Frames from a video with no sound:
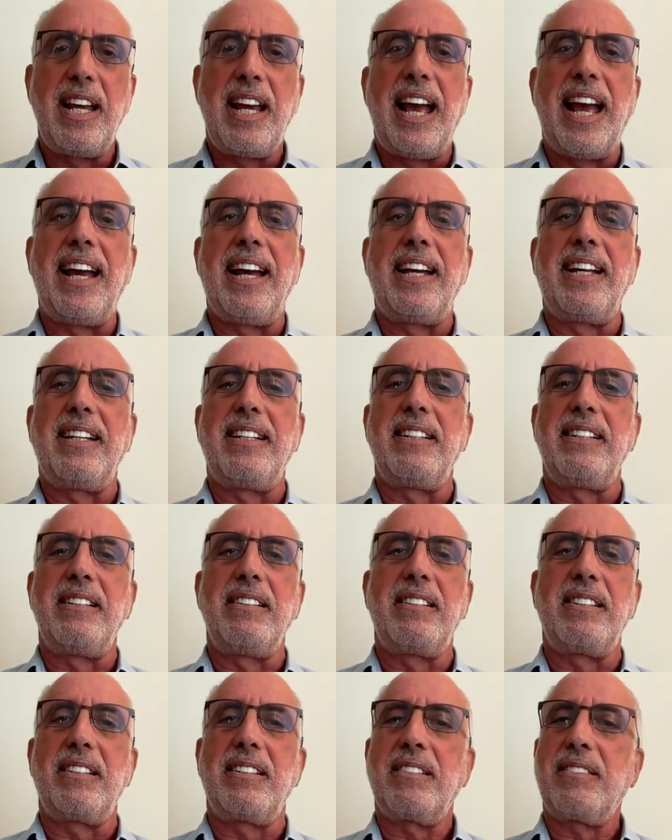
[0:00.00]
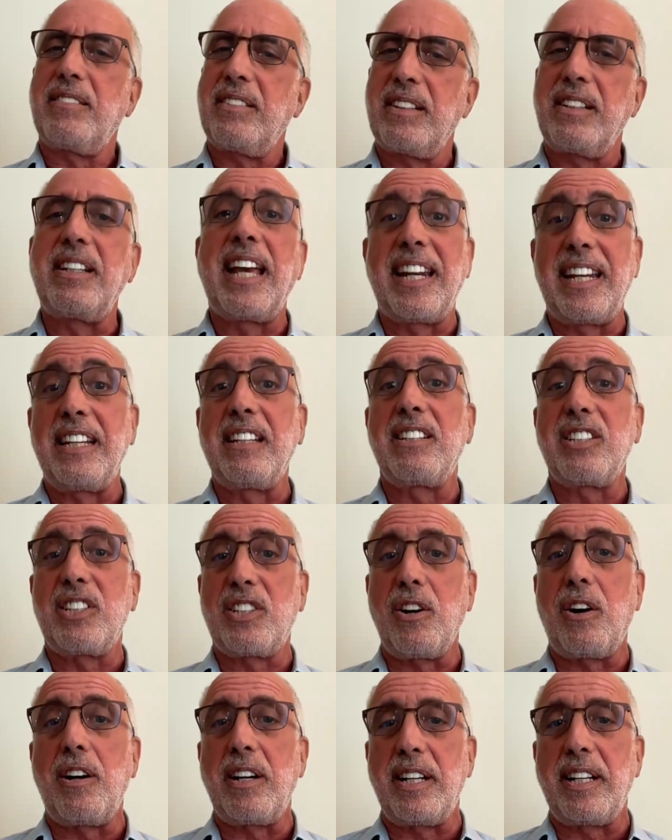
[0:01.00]
And getting
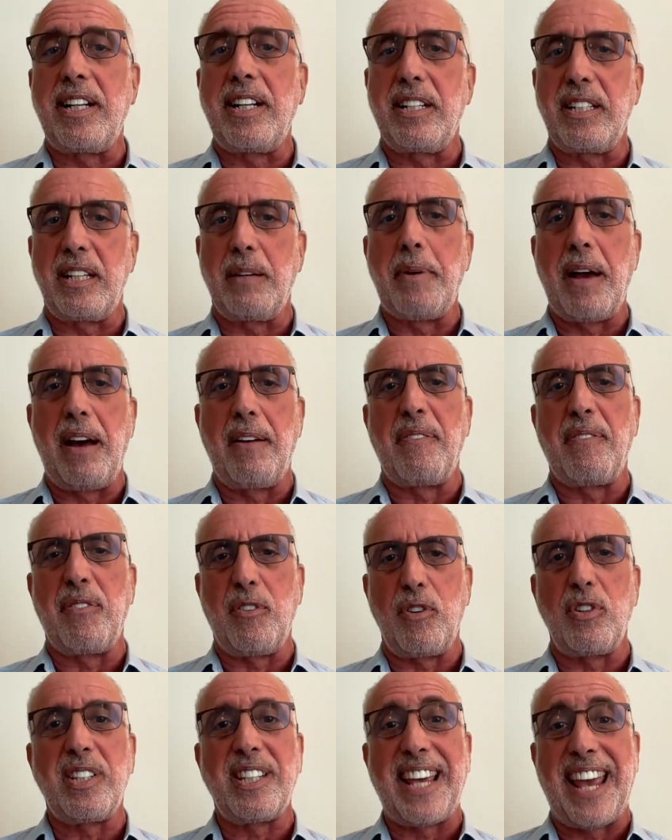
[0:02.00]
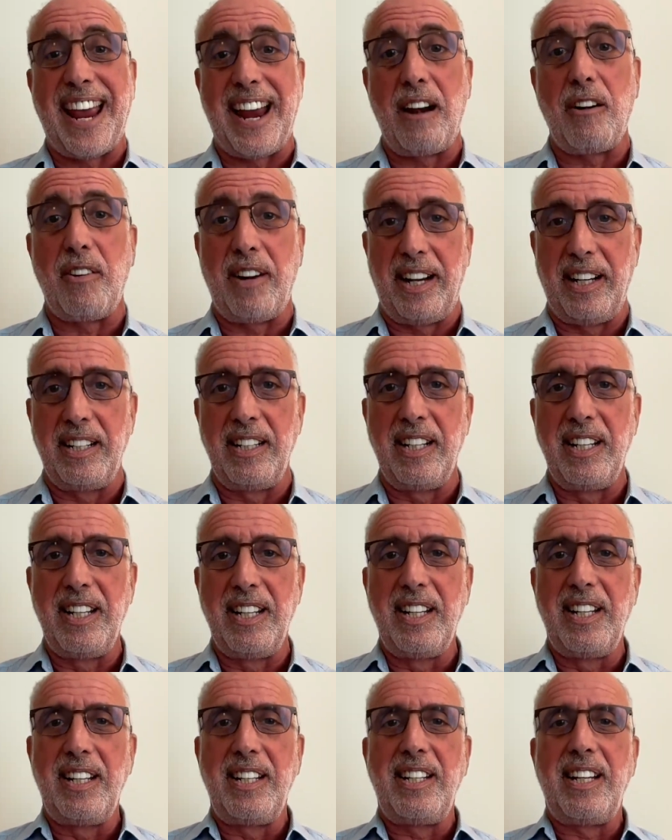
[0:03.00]
started is about first caring
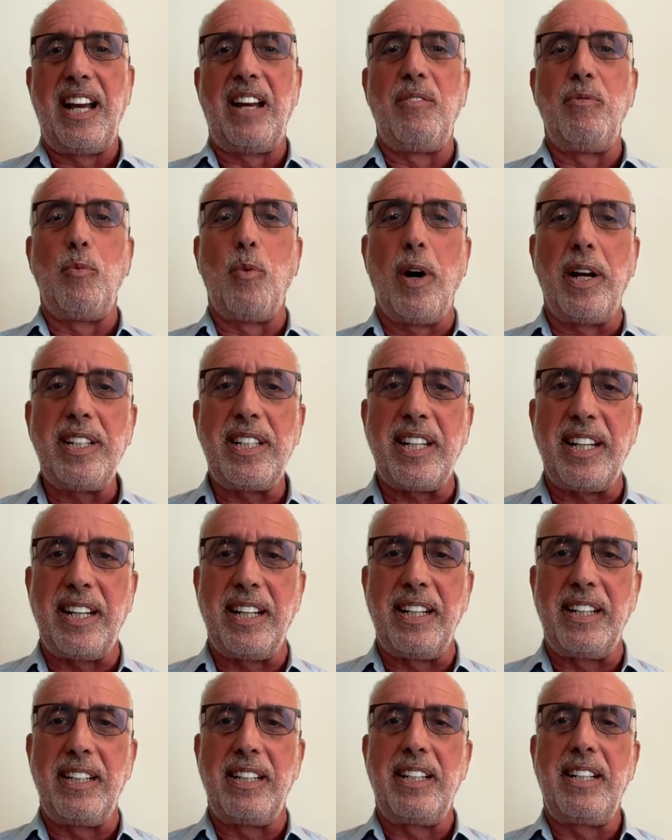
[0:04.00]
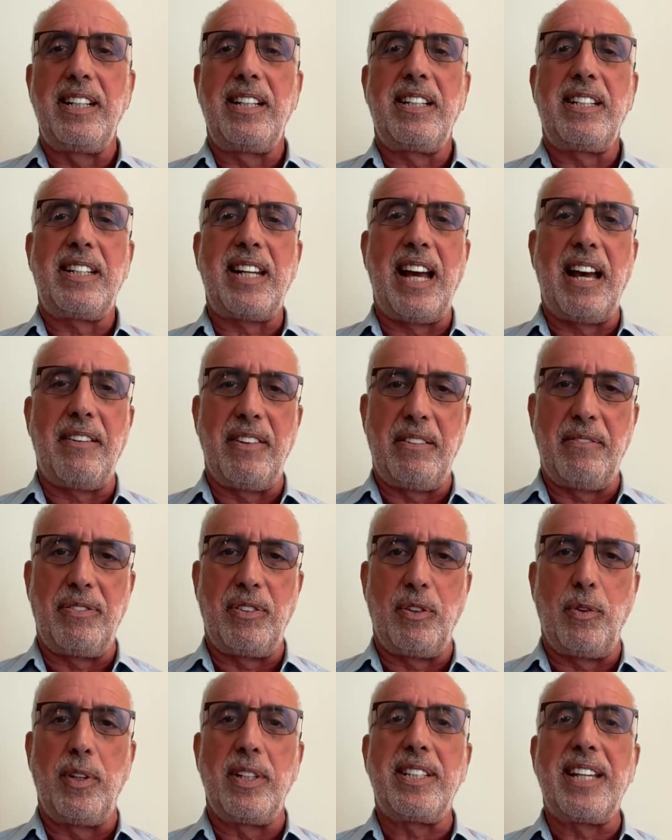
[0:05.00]
and wanting to have
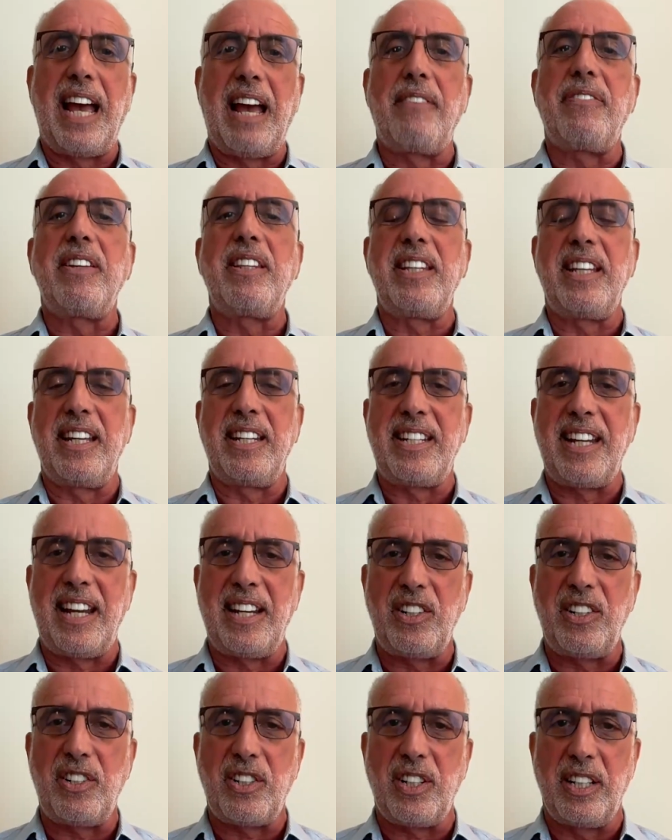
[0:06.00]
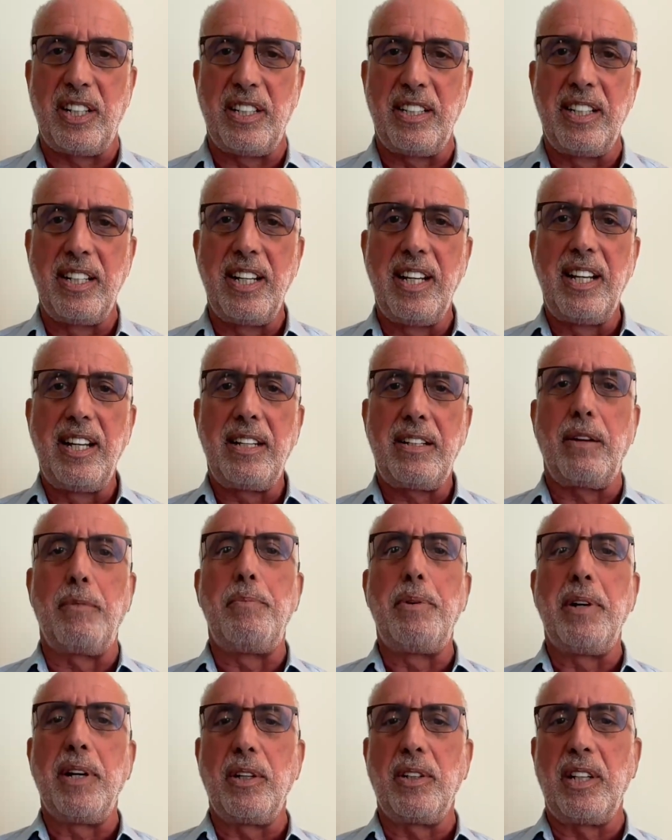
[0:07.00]
influence, having the intention to
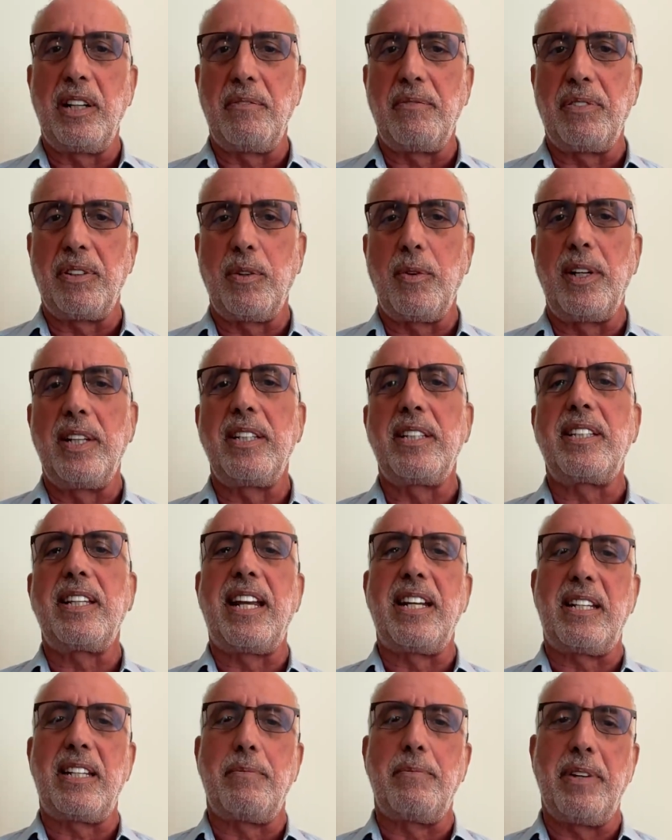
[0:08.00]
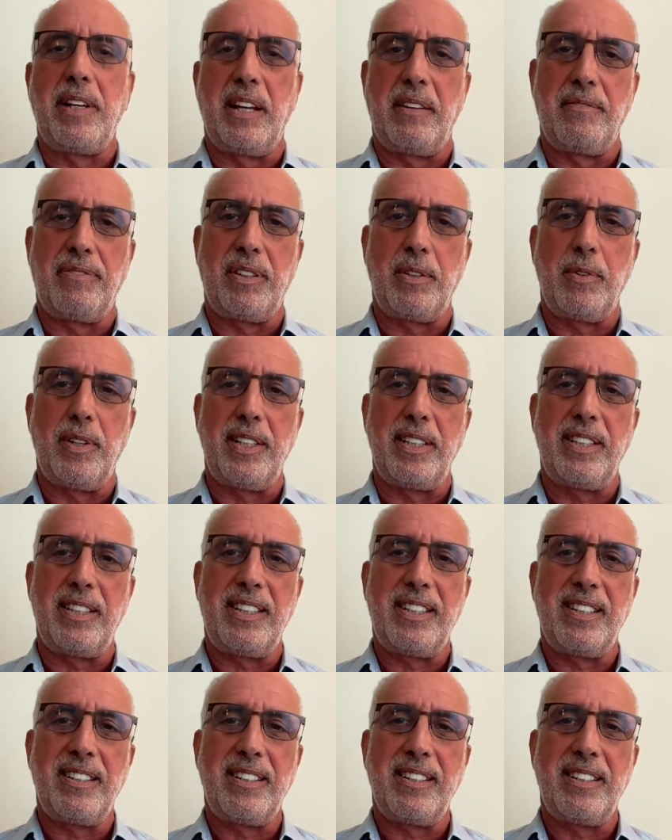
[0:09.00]
build influence and to be influenced.